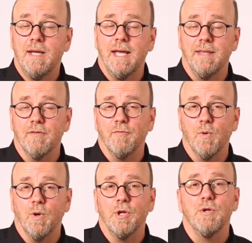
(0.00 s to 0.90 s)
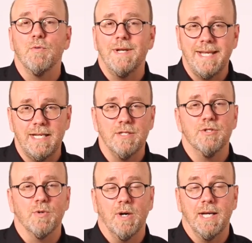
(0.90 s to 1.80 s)
and therefore you need to
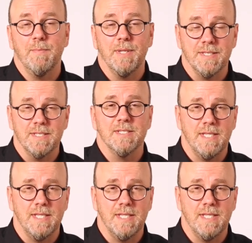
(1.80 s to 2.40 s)
draw it because this